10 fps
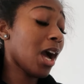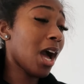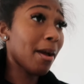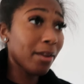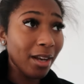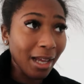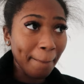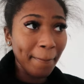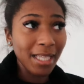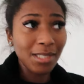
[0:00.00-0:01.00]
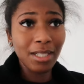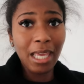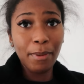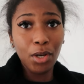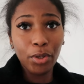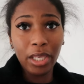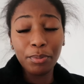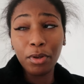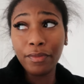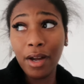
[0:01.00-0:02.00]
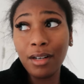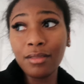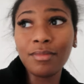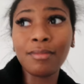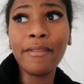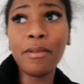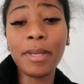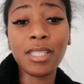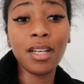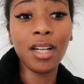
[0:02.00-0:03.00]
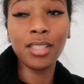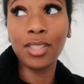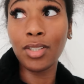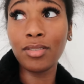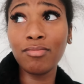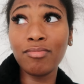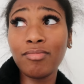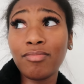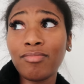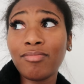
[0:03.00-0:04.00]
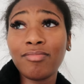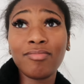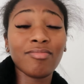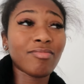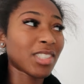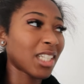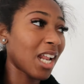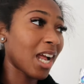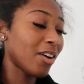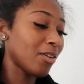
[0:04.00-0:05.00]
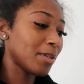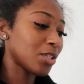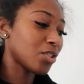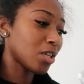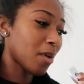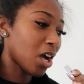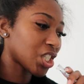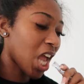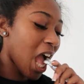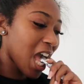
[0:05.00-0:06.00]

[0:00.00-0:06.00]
I look like a mess. I wanna keep a low-key profile. I might put my sunglasses on. Should I, or am I doing too much?